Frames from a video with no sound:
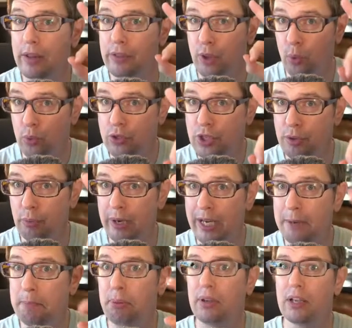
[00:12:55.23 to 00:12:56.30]
those 3
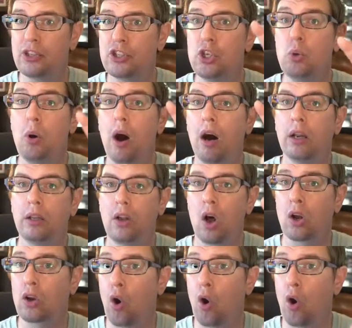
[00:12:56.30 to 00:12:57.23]
plus you unlock